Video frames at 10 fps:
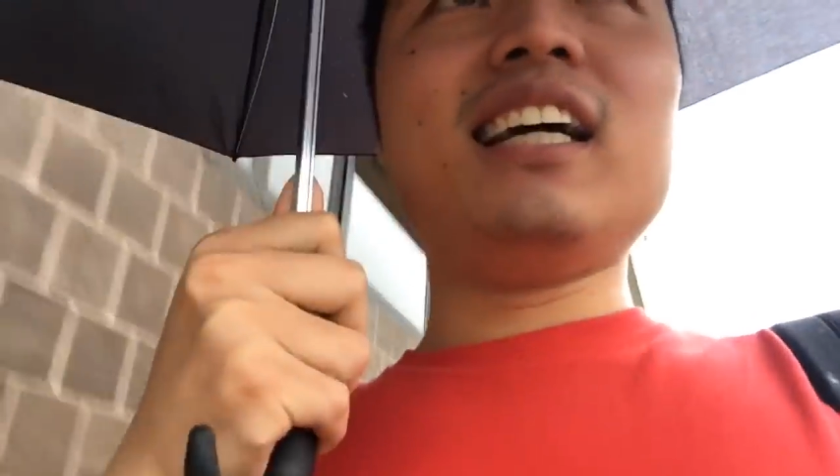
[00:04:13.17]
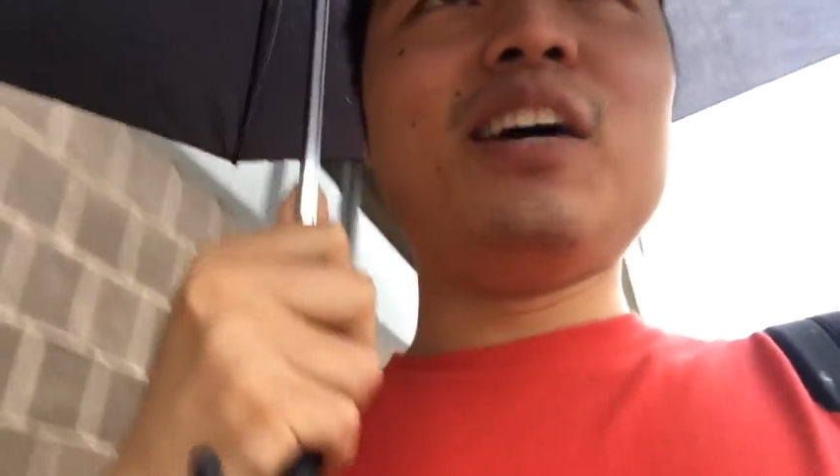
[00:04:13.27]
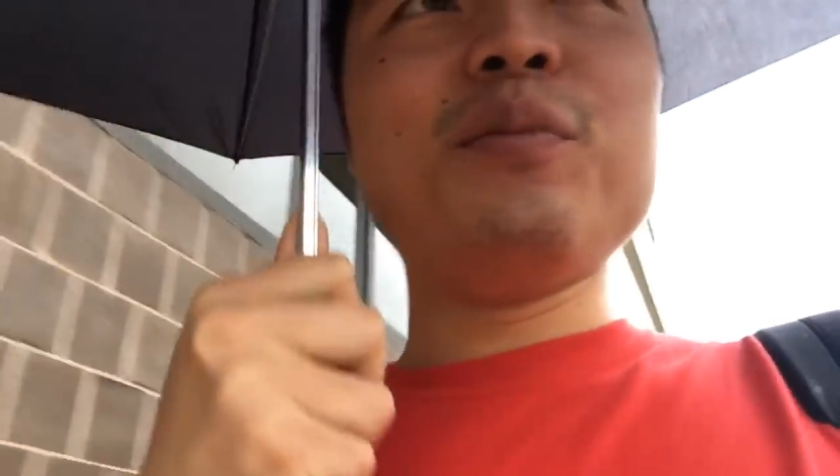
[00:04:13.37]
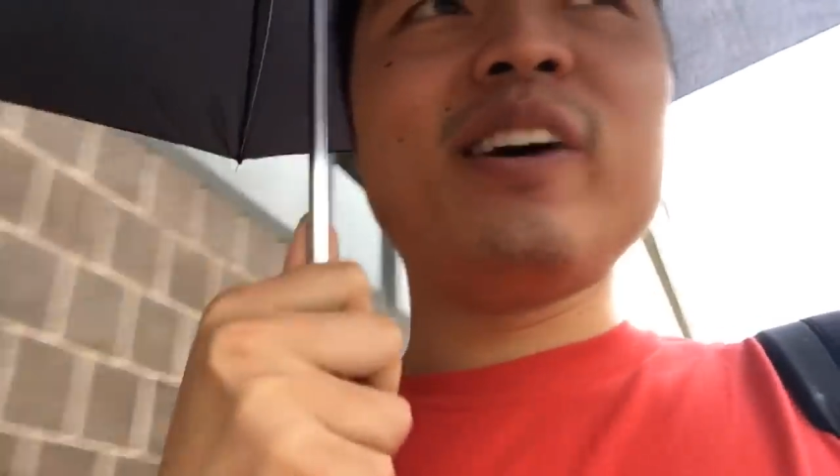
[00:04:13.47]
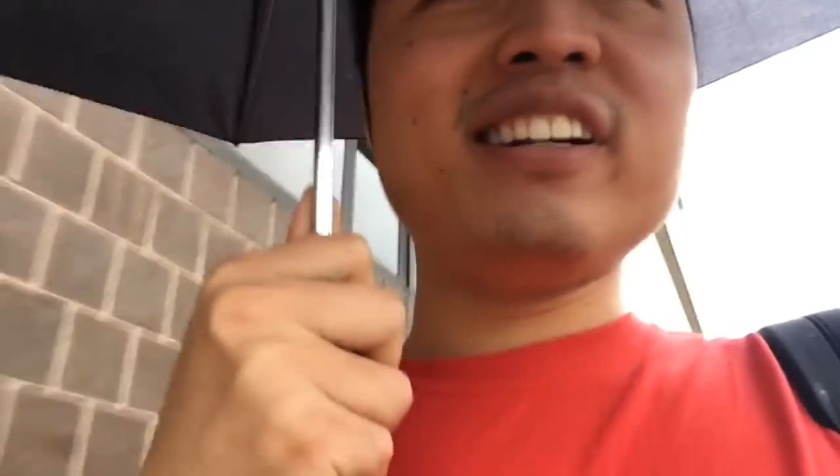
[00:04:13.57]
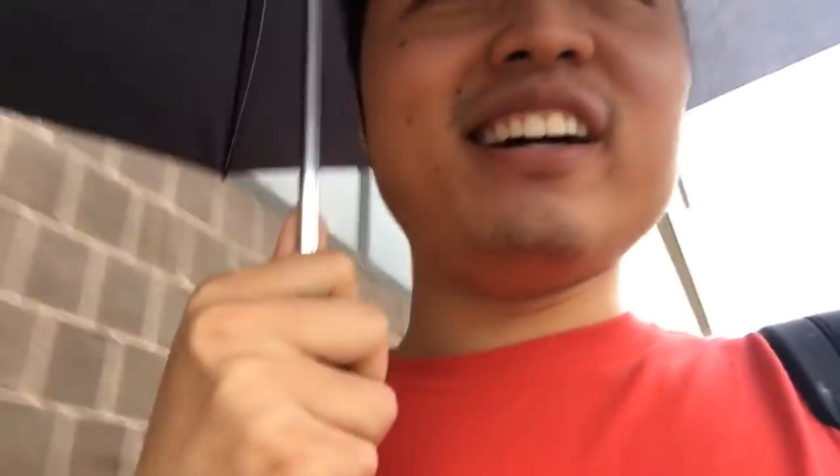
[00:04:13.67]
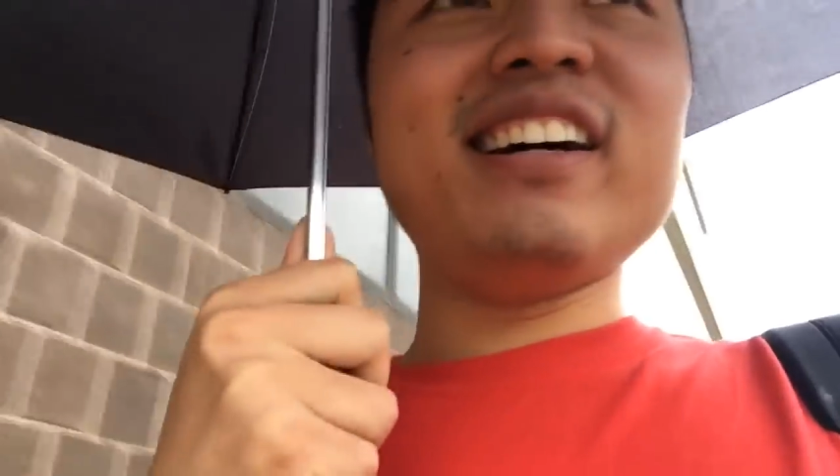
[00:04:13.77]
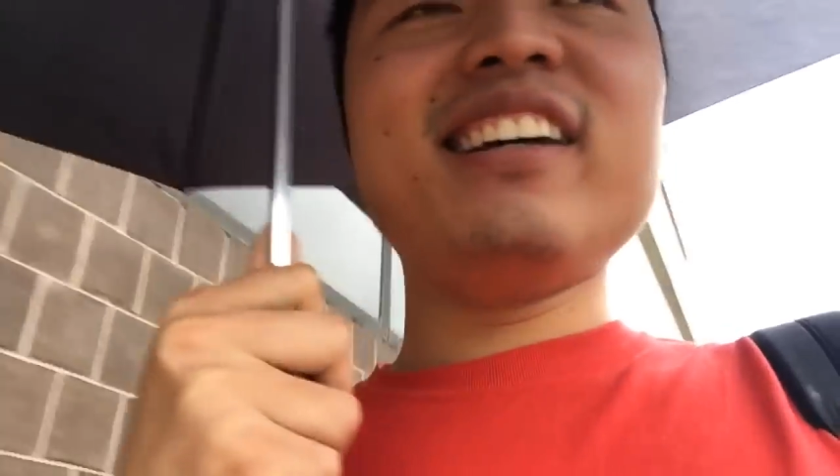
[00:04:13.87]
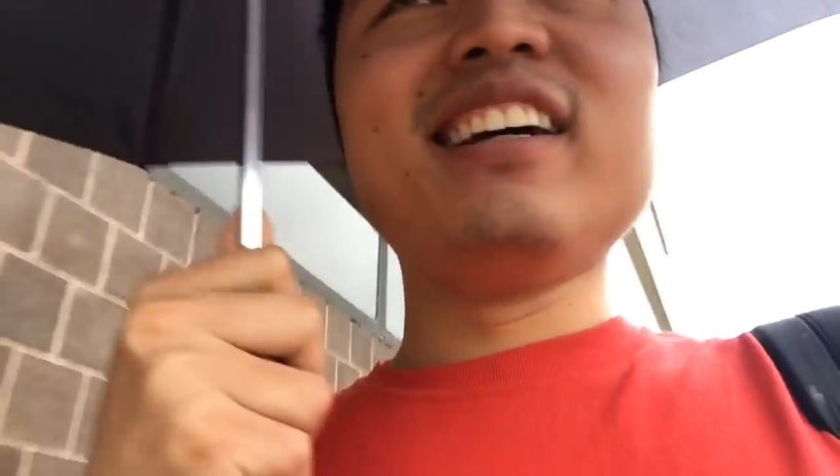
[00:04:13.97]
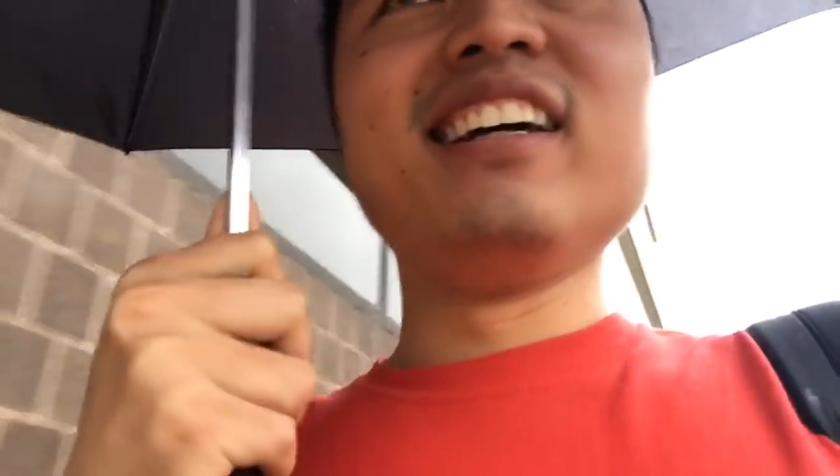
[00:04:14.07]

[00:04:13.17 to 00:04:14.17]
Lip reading: and whatnot.